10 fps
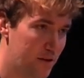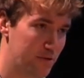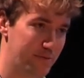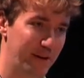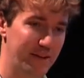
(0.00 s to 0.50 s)

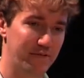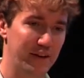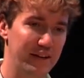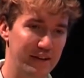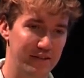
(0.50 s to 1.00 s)
was by
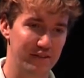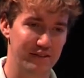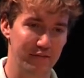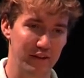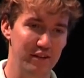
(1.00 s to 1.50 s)
defining
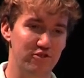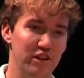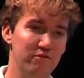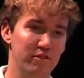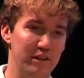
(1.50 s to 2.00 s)
just a very
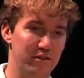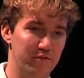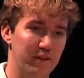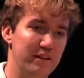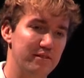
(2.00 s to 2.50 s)
general
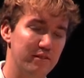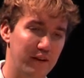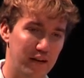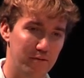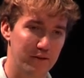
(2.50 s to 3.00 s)
interface of
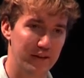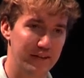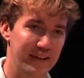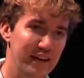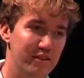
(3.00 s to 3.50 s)
how an
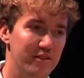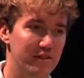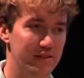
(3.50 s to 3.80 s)
attacker